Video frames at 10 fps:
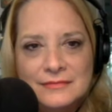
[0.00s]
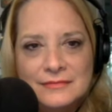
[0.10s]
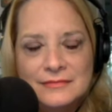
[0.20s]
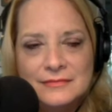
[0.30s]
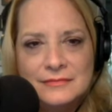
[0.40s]

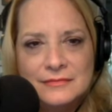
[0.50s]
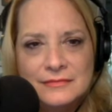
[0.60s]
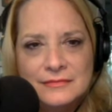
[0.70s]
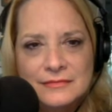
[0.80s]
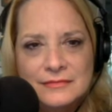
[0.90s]

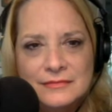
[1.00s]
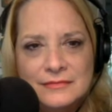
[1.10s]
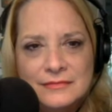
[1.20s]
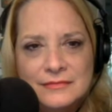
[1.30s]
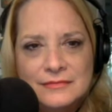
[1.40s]

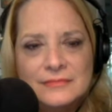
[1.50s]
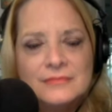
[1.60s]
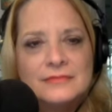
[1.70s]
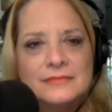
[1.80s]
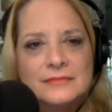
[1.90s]

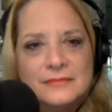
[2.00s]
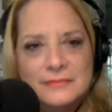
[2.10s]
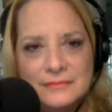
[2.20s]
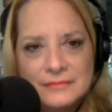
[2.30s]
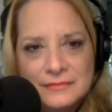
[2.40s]

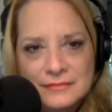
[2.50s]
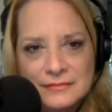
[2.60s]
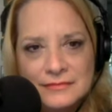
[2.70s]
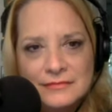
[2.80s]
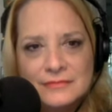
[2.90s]

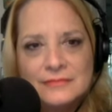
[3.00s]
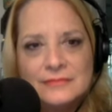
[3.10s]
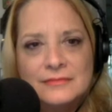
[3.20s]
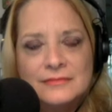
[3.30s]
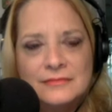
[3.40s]

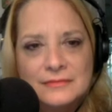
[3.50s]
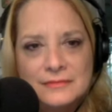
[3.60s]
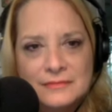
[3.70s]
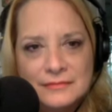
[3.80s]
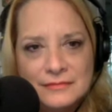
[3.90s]

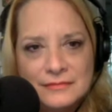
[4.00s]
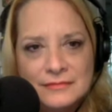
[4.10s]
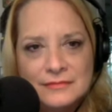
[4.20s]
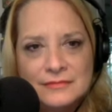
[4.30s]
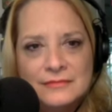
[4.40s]

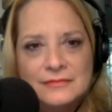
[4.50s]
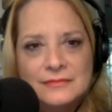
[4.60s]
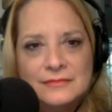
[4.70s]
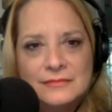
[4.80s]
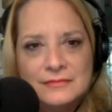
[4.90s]

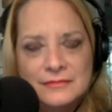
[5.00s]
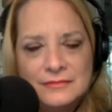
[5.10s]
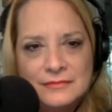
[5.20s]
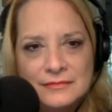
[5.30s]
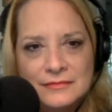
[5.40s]

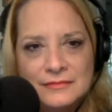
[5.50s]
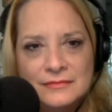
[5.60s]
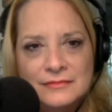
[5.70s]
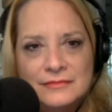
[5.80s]
(not speaking)